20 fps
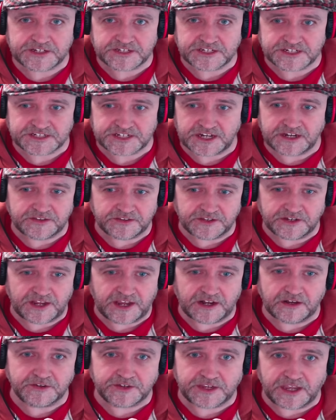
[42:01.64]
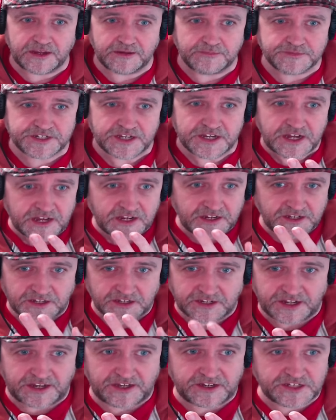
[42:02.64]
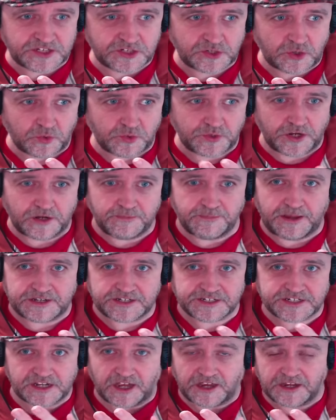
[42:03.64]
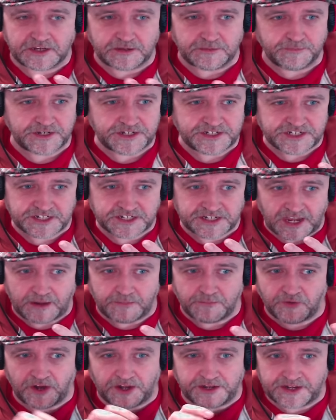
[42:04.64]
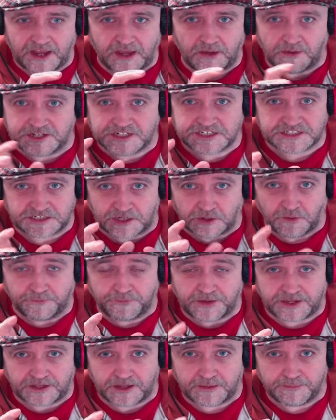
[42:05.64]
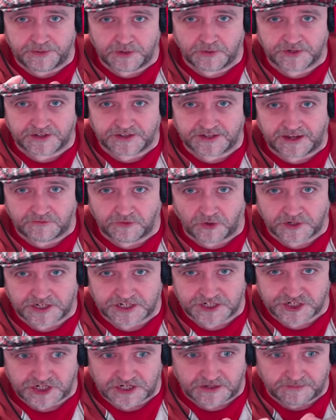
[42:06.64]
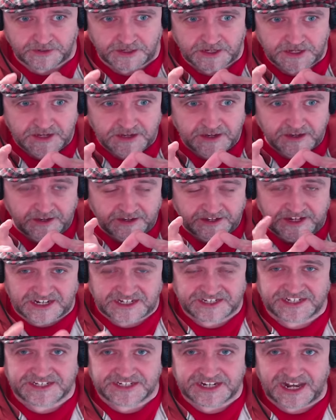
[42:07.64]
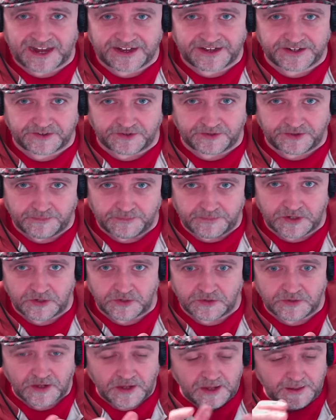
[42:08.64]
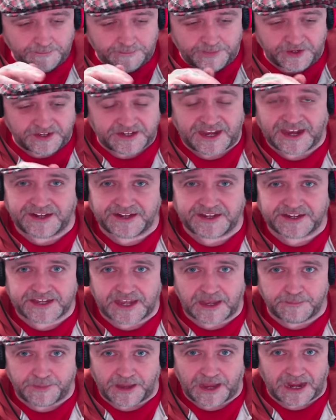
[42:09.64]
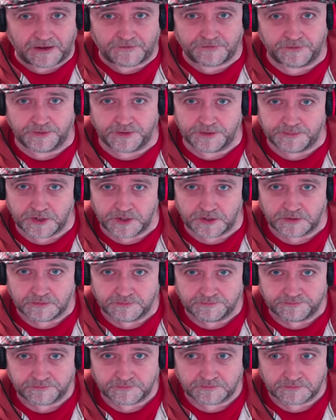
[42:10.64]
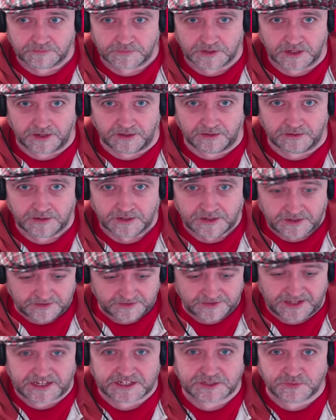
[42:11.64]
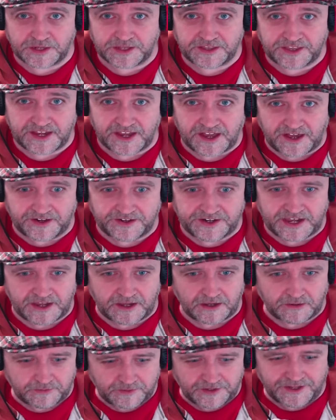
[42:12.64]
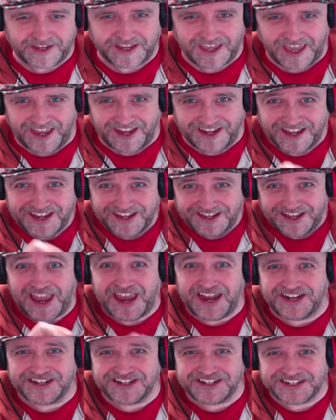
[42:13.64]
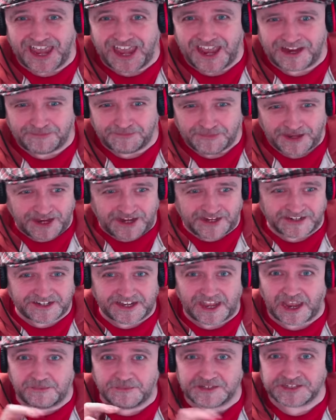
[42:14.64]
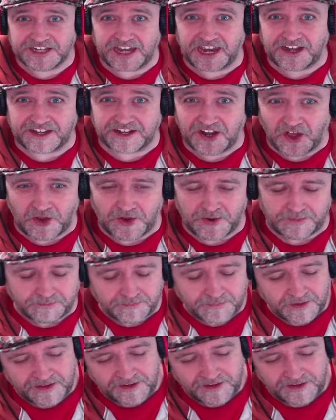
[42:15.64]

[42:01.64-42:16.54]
to say that Hello Games can then call No Man's Sky a completed game. Right now, I still think they're building that rocket ship. Yes, it's landed on the moon, but can it get back from the moon? Yeah, that's where they are now. Okay, end game. End game is getting home.